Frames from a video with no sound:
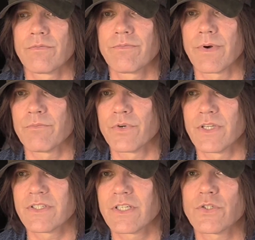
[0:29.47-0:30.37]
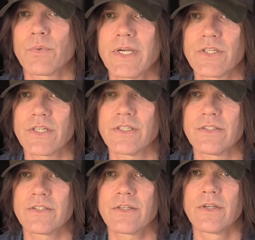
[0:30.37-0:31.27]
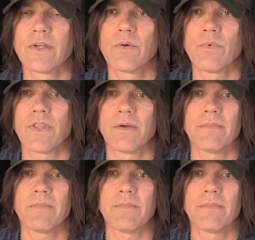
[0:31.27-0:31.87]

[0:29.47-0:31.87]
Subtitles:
from real situations, whether